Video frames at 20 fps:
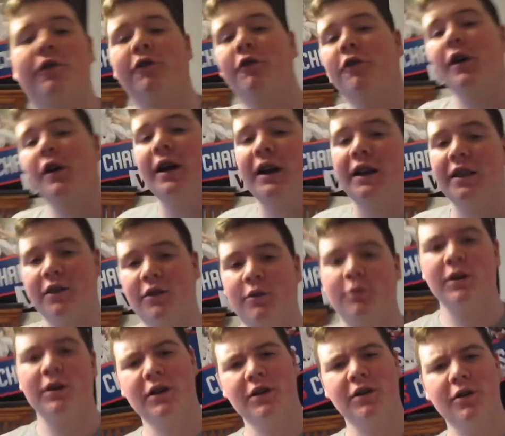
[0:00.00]
Friday this
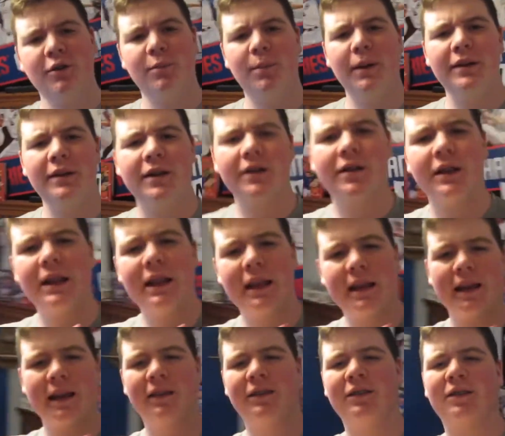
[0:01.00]
week. So it's basically
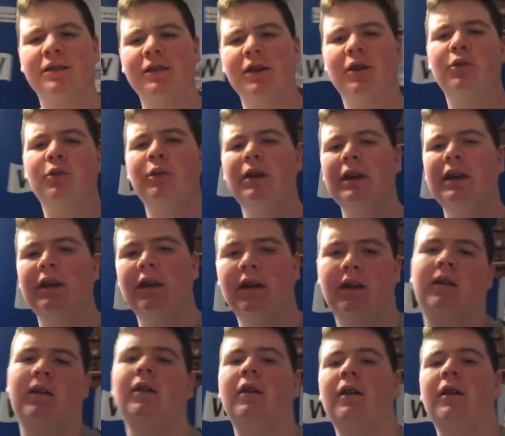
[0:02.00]
like a snow week,